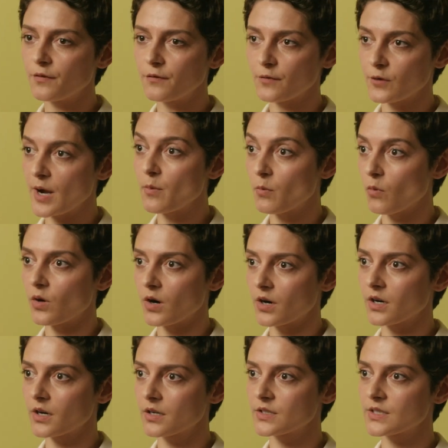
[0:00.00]

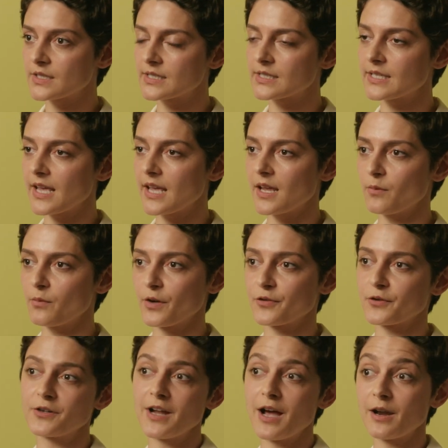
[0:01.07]
framework to say
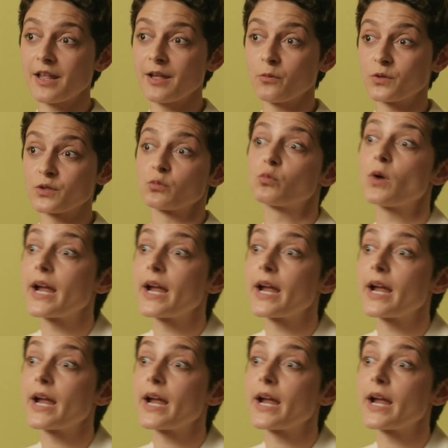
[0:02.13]
whether or not it was